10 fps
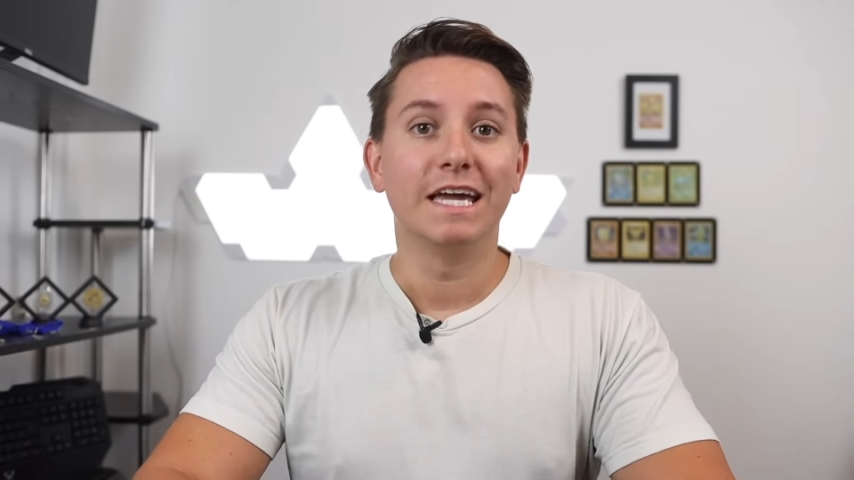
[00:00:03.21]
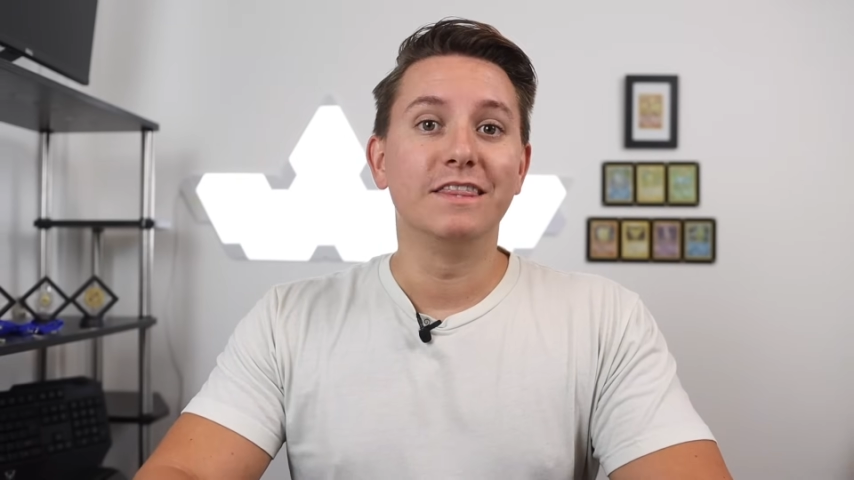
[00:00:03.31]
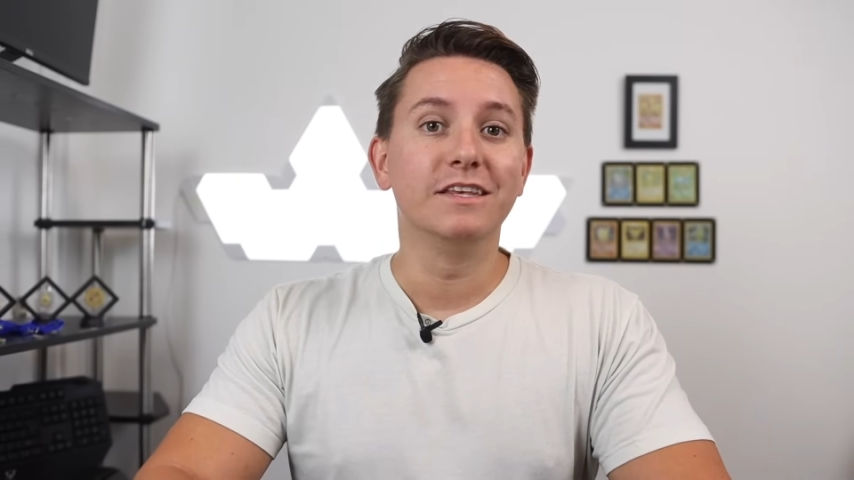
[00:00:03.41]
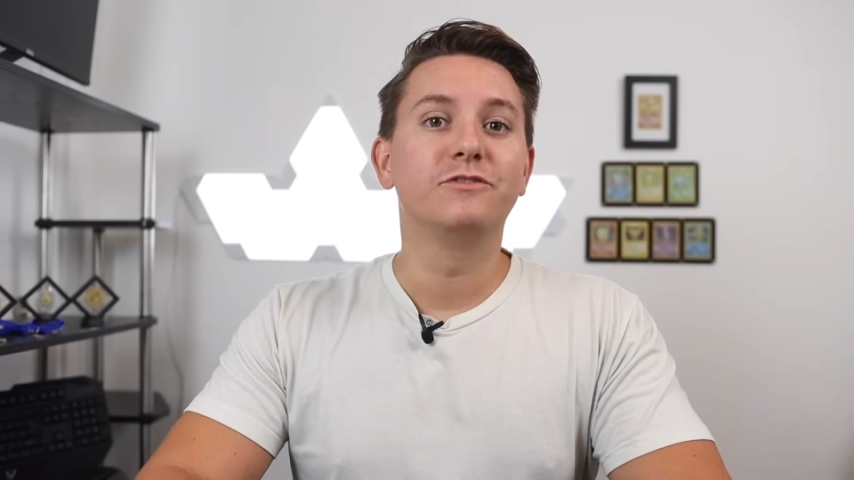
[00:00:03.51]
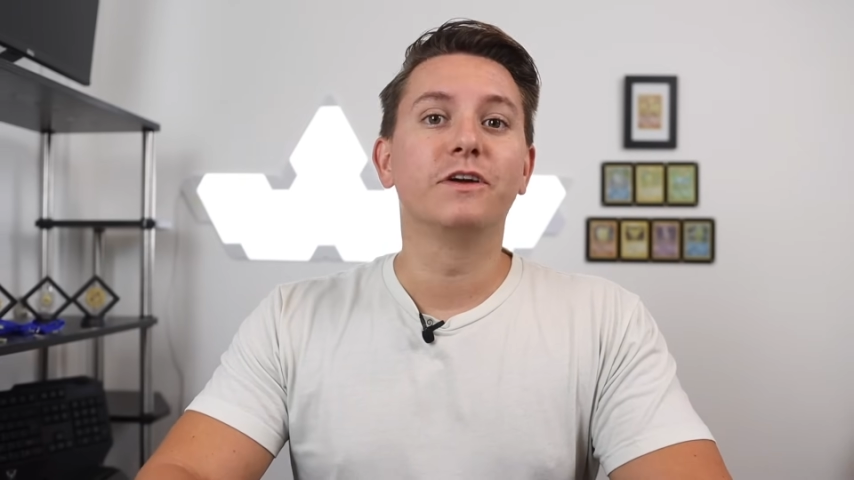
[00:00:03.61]

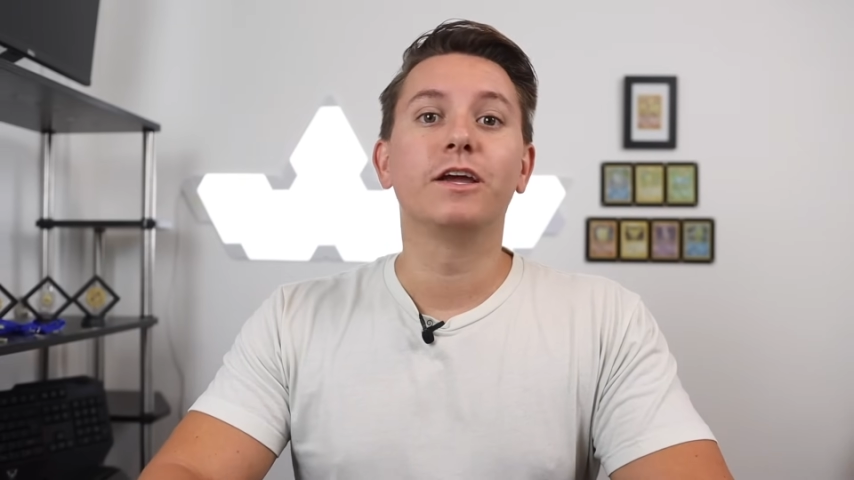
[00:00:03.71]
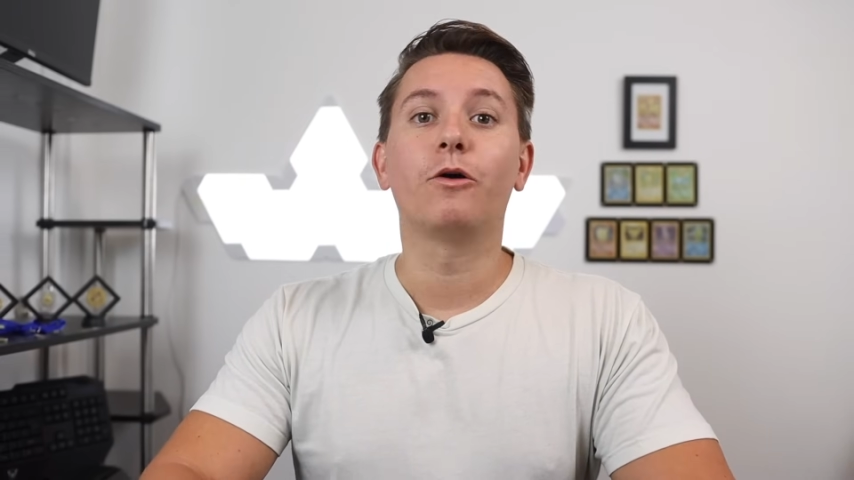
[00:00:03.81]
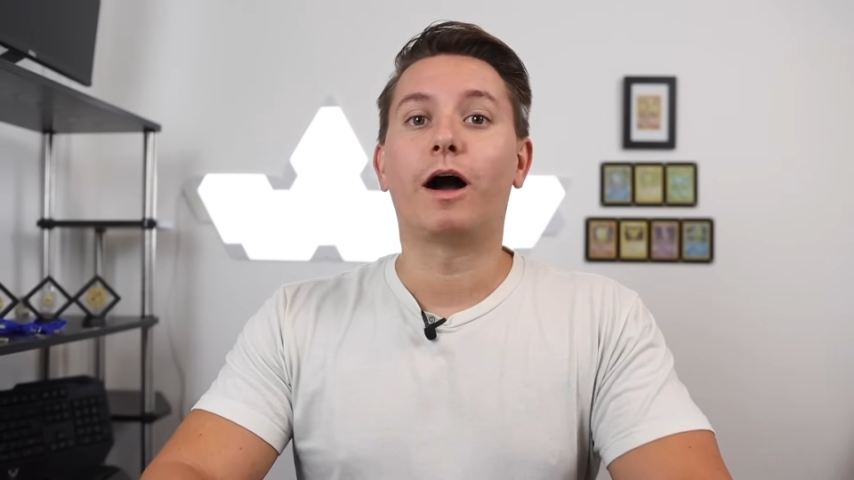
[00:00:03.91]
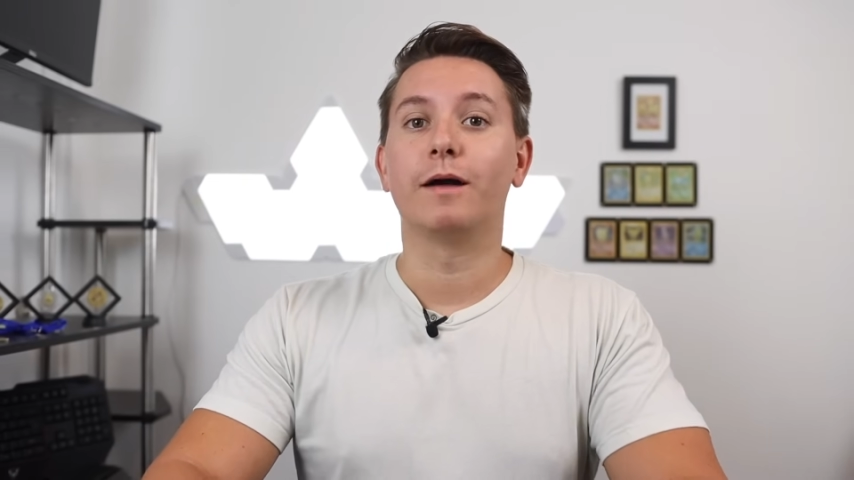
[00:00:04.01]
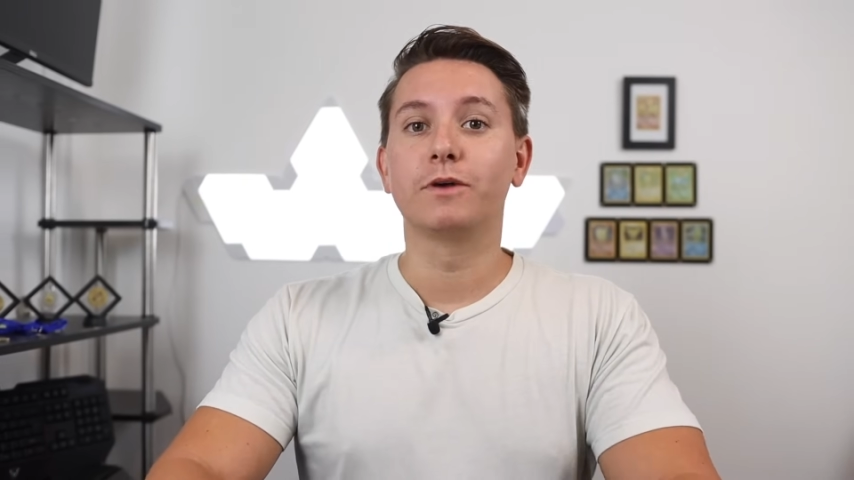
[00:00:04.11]
In this
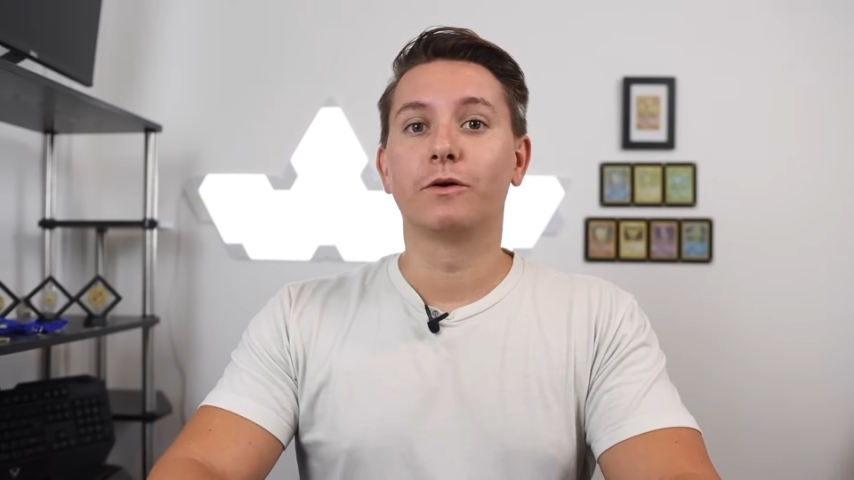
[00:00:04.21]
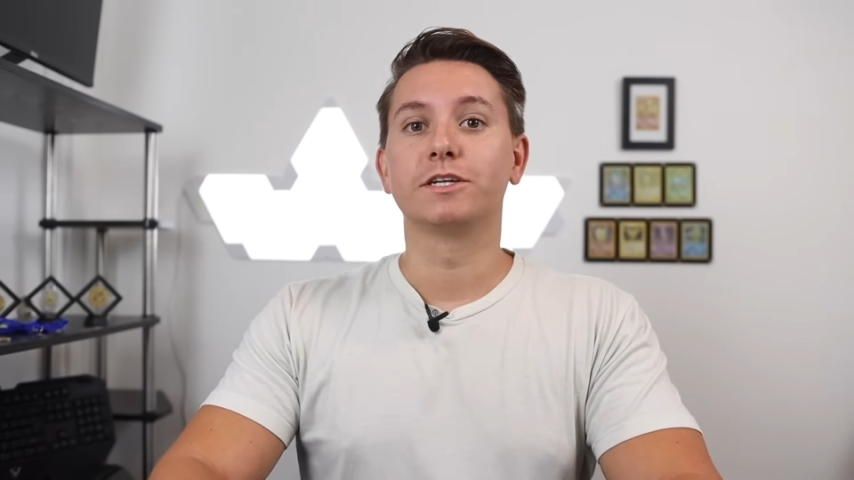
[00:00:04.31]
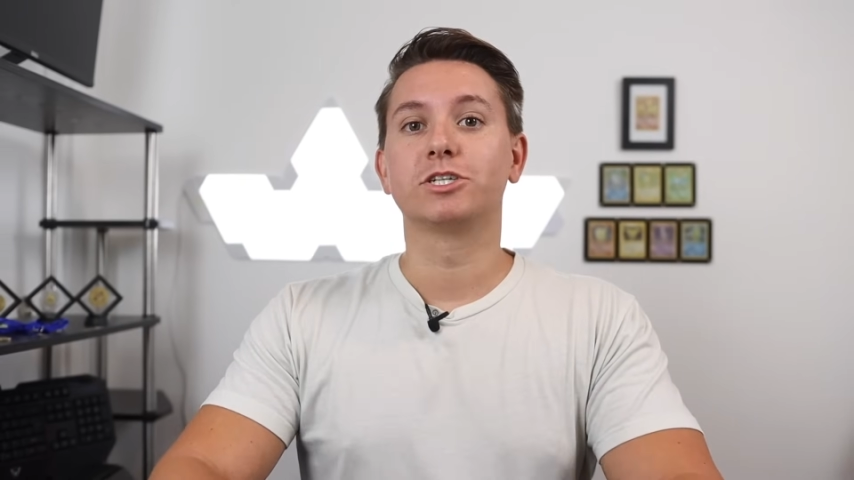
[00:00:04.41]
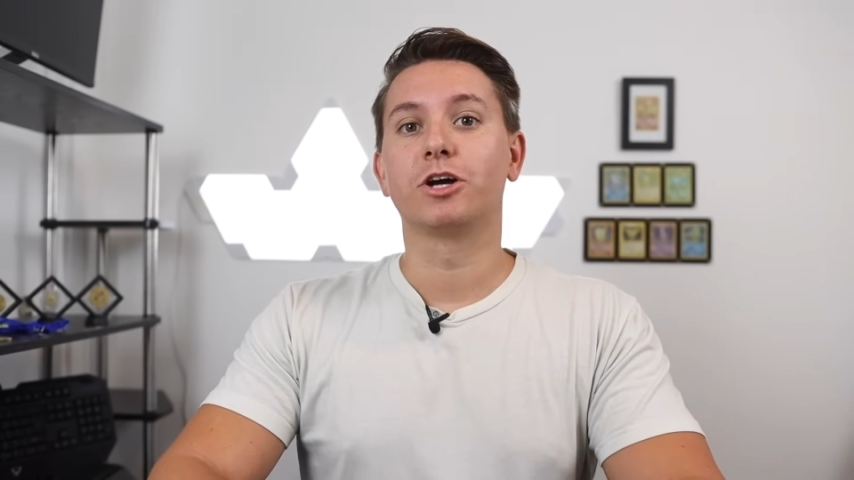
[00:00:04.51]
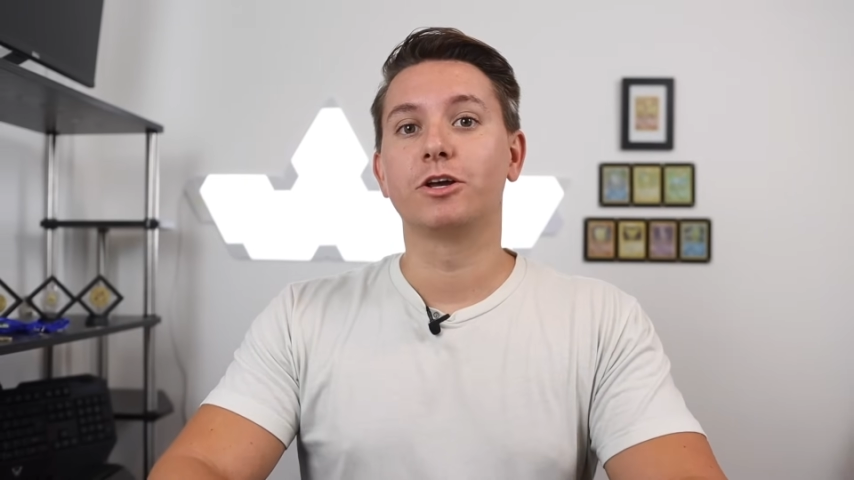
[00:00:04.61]
video, I'm
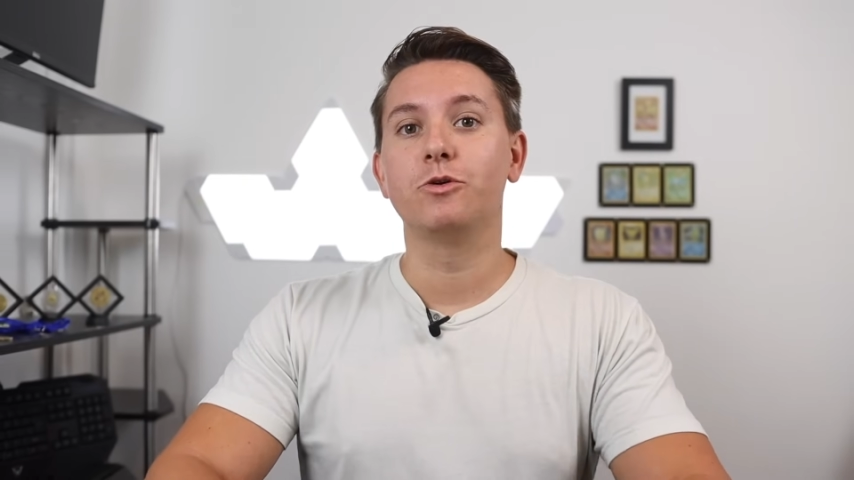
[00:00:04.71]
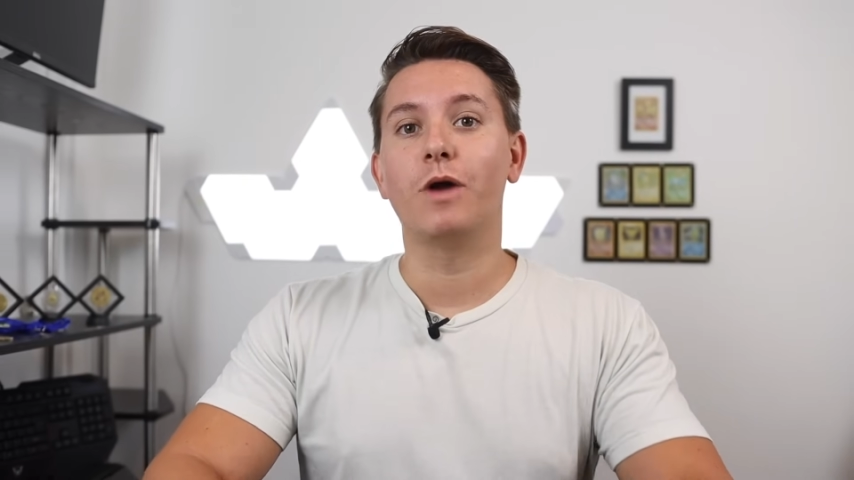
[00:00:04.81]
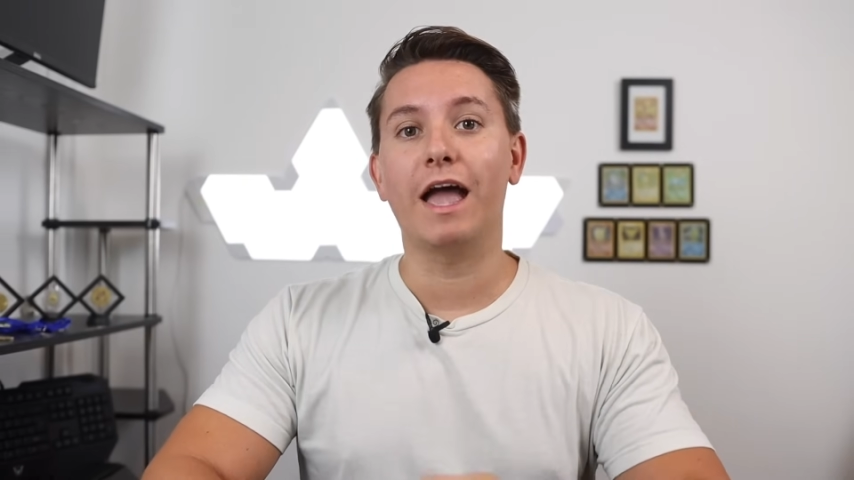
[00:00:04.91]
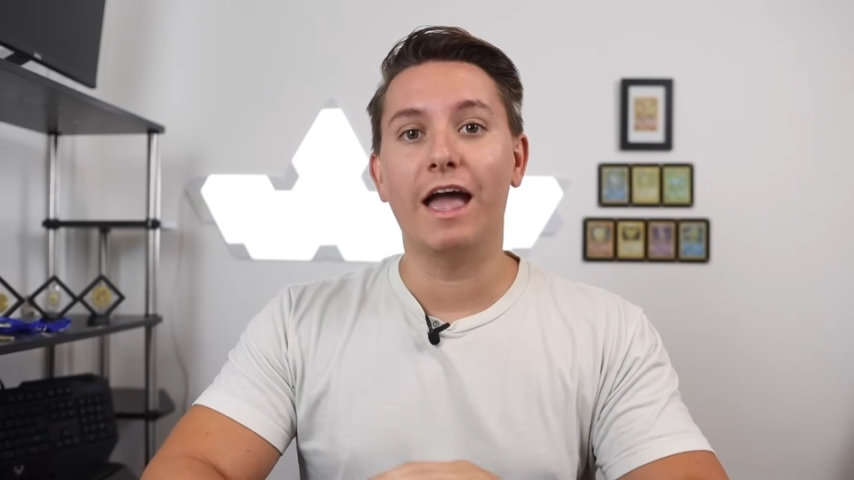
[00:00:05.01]
going to show you